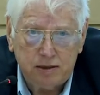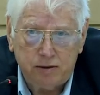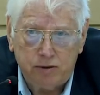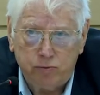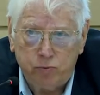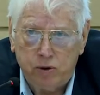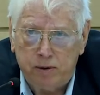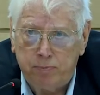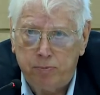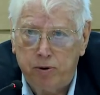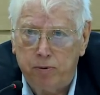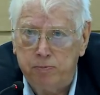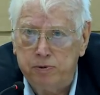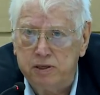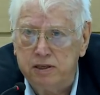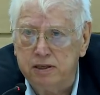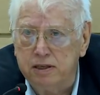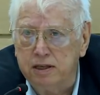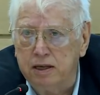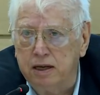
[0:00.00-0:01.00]
and one
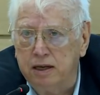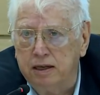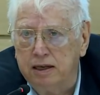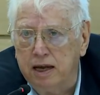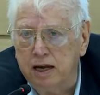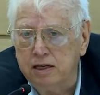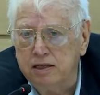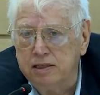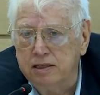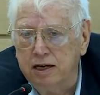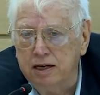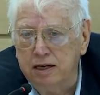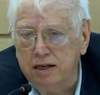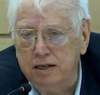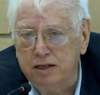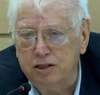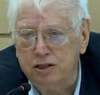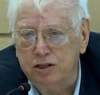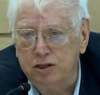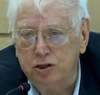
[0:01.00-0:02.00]
purpose of the case
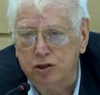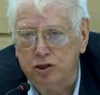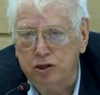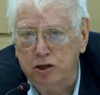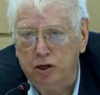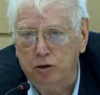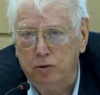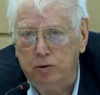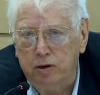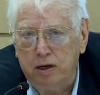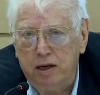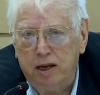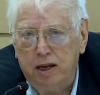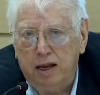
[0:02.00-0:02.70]
study is to show